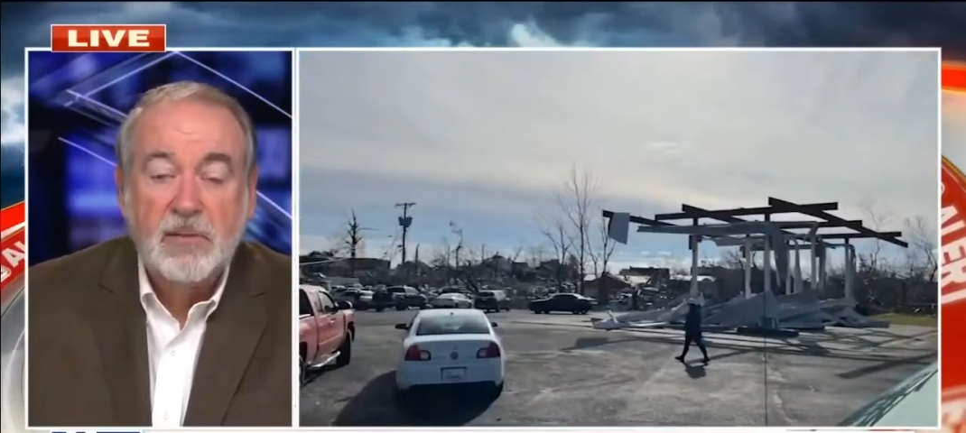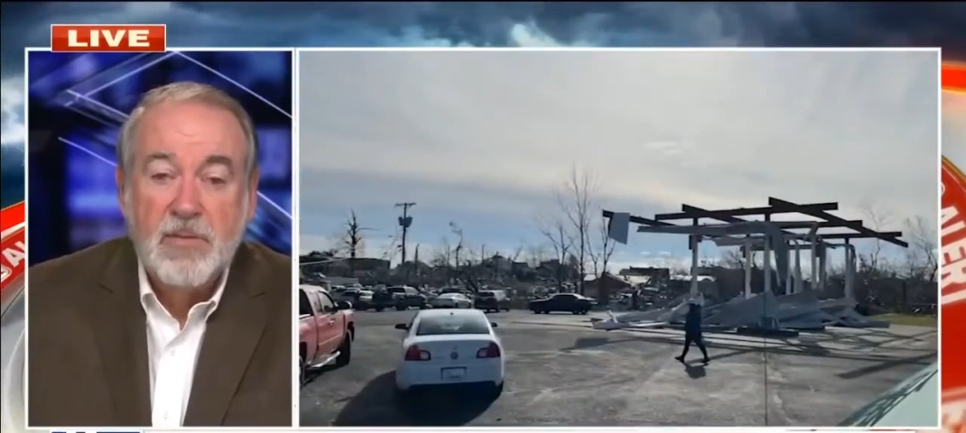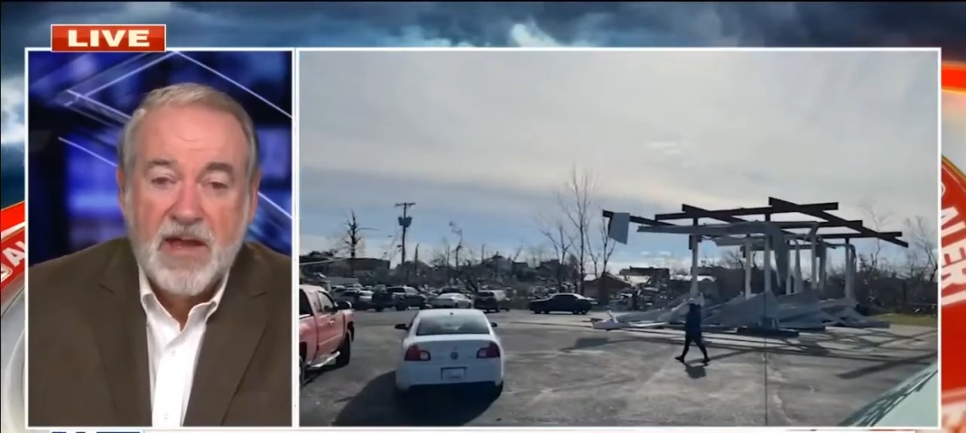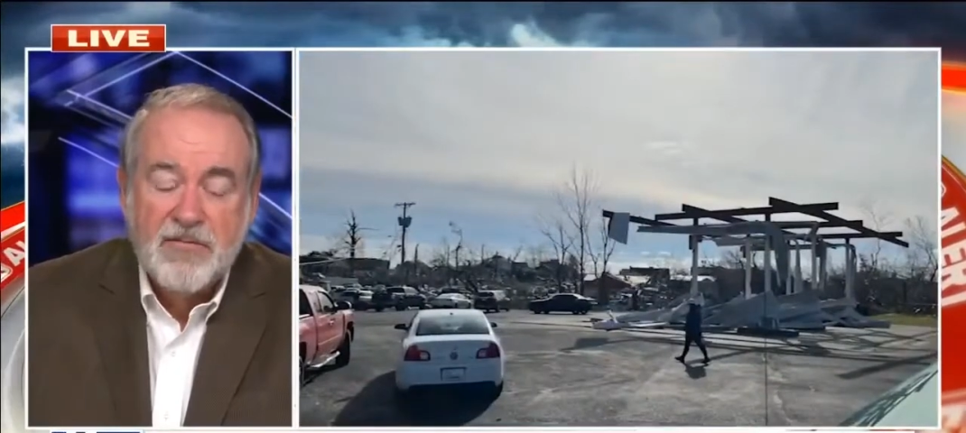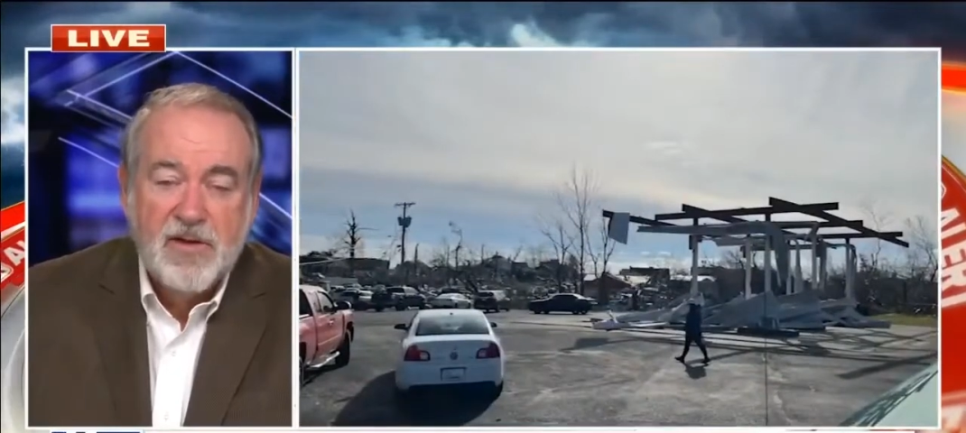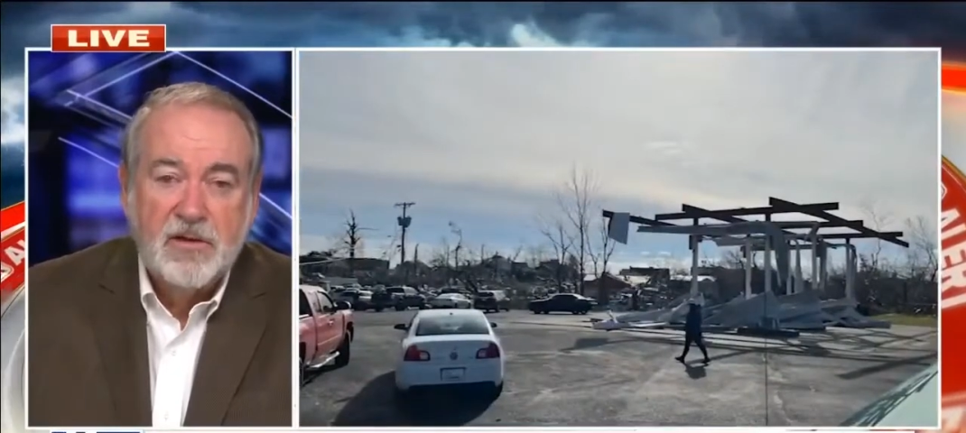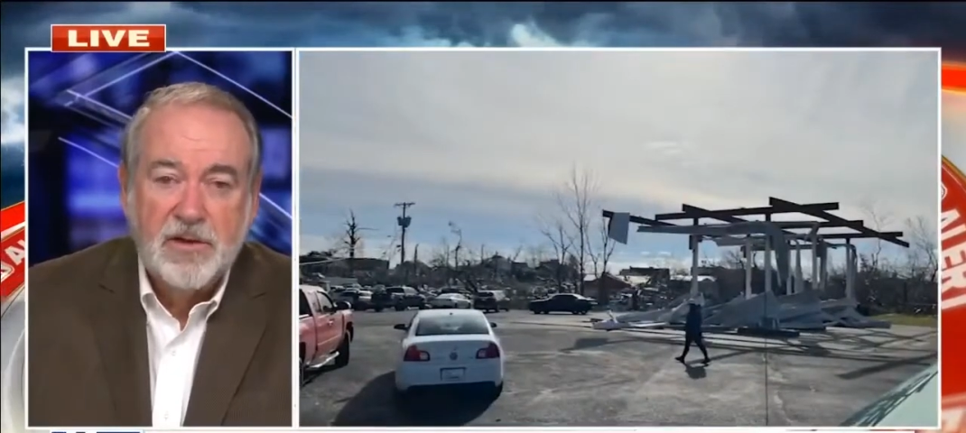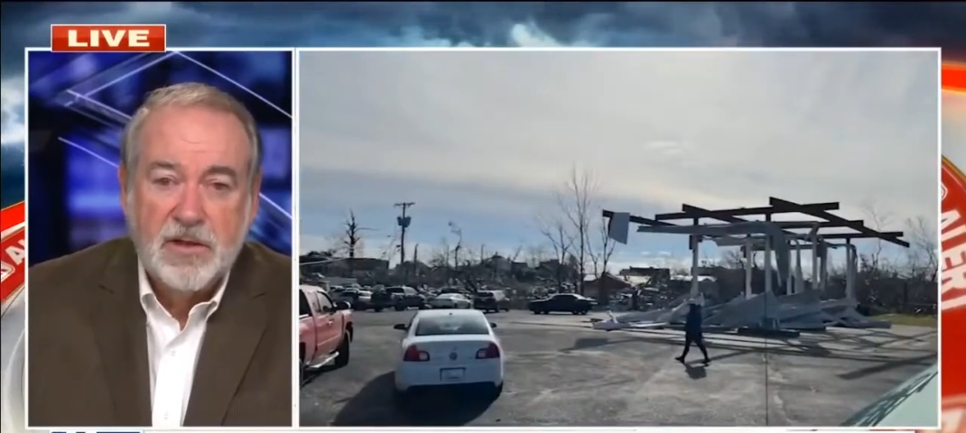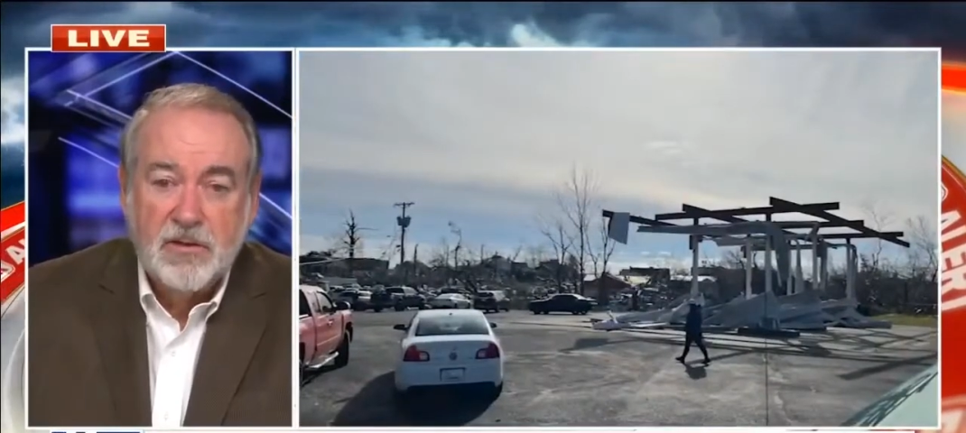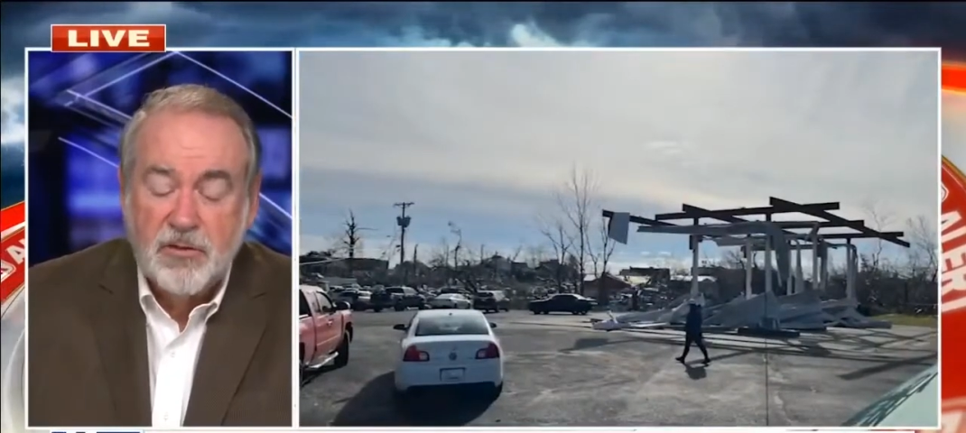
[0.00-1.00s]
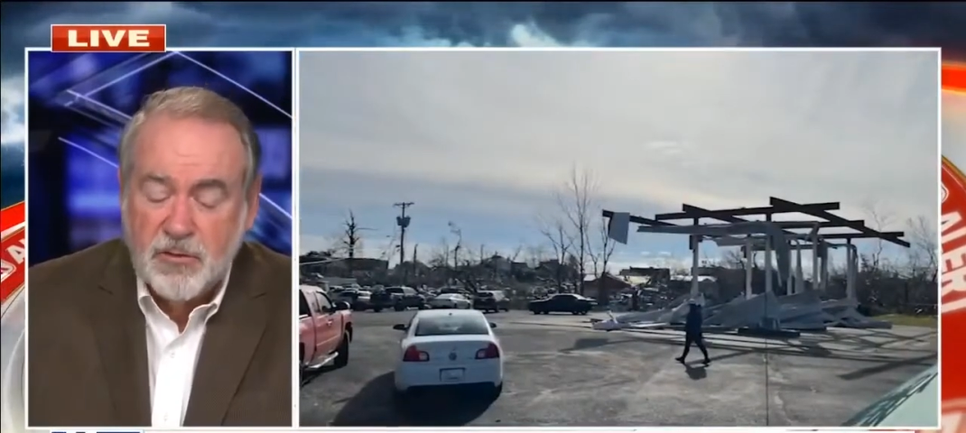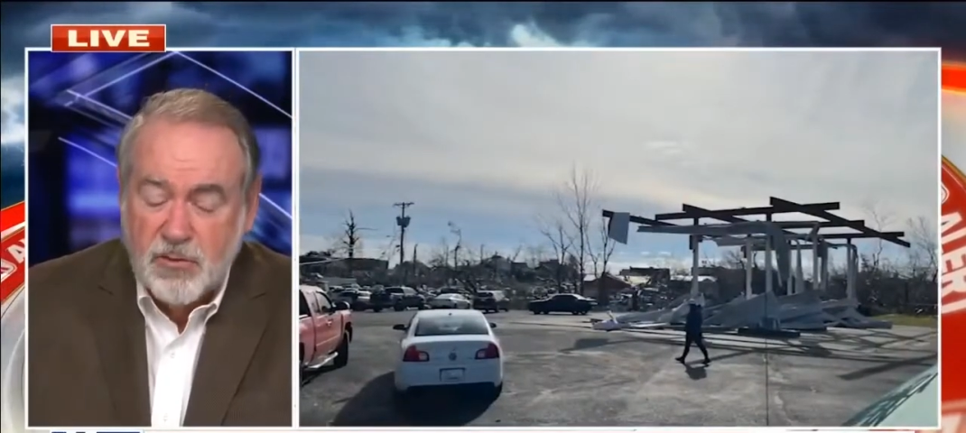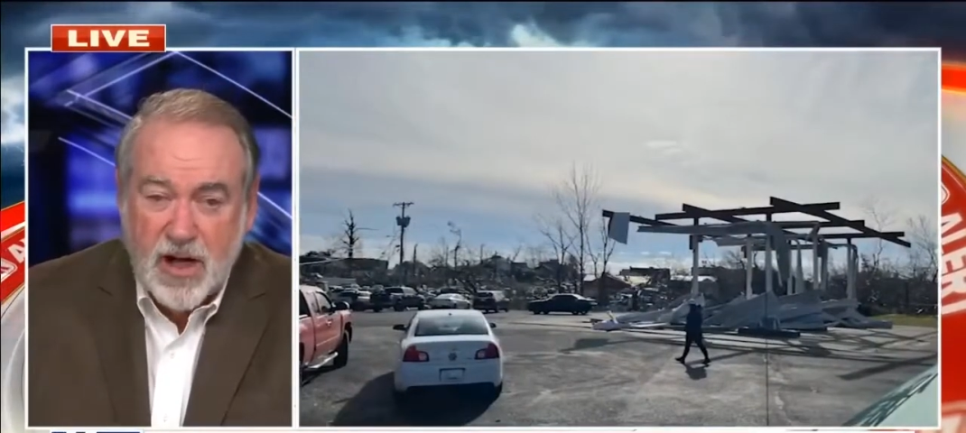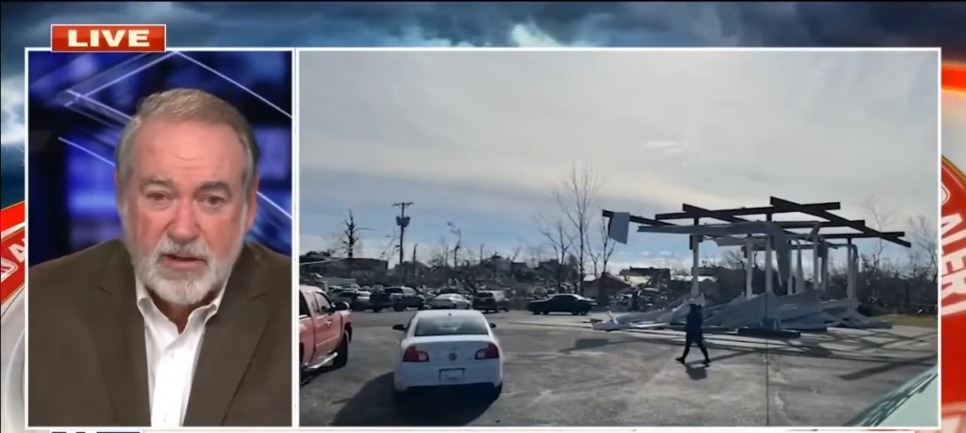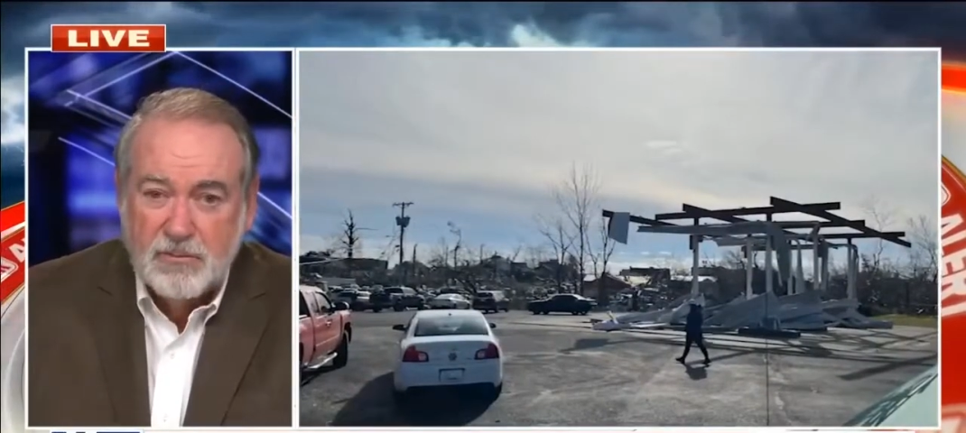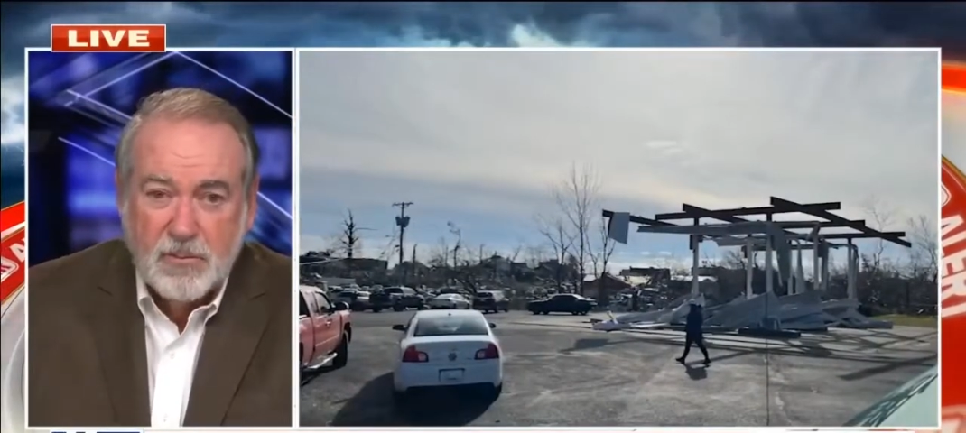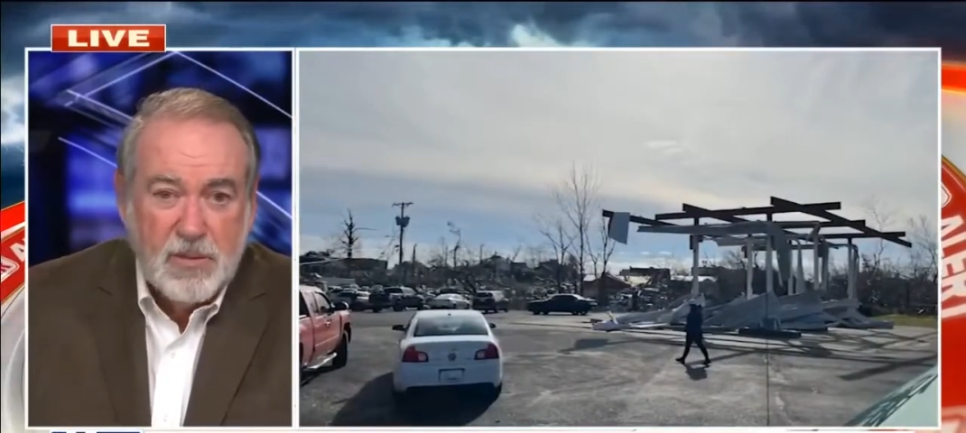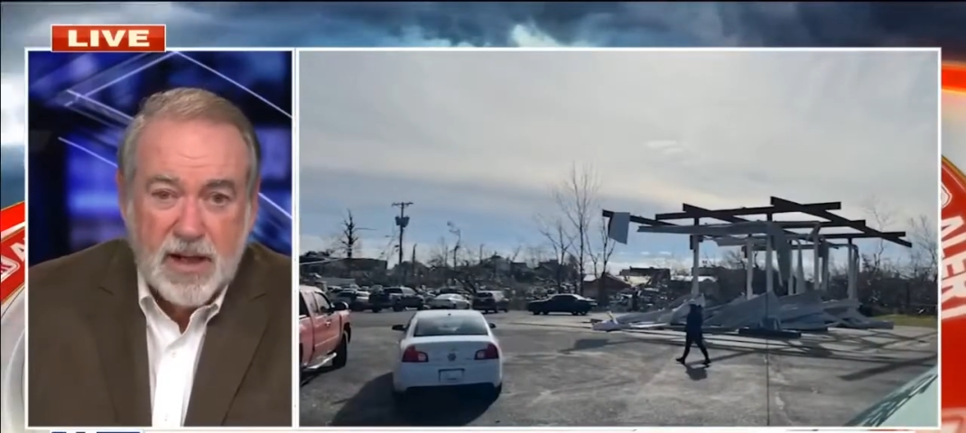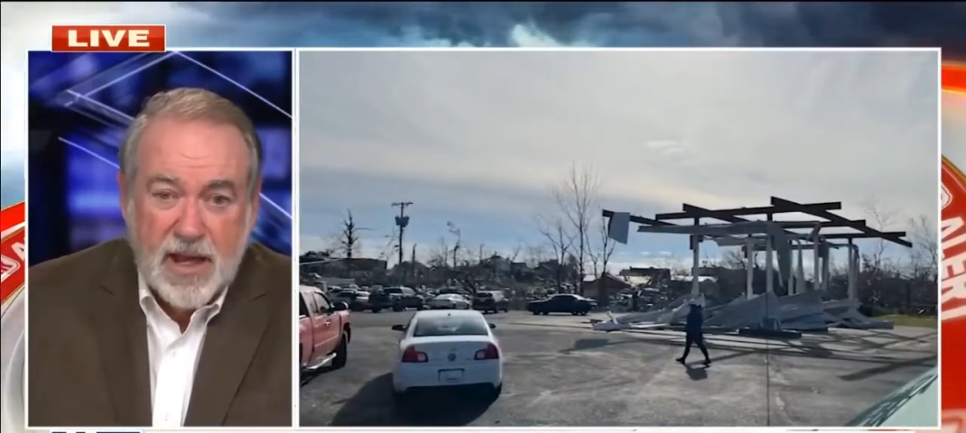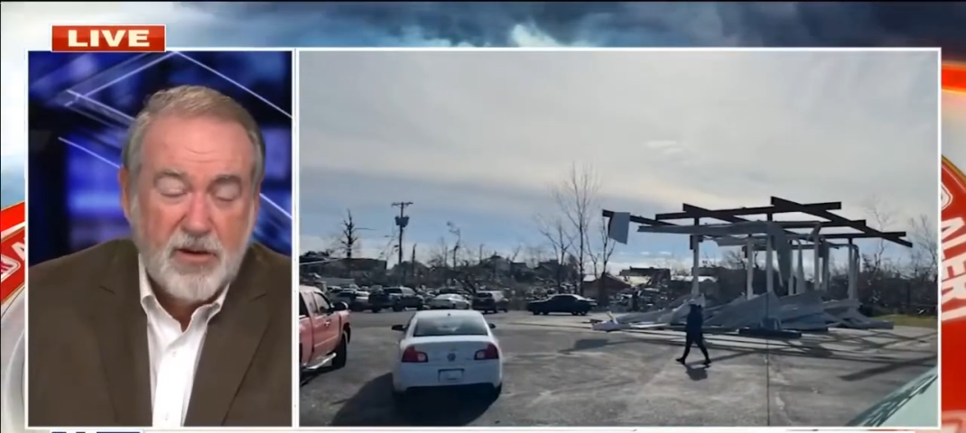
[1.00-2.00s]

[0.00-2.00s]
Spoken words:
Mayfield and throughout Monette,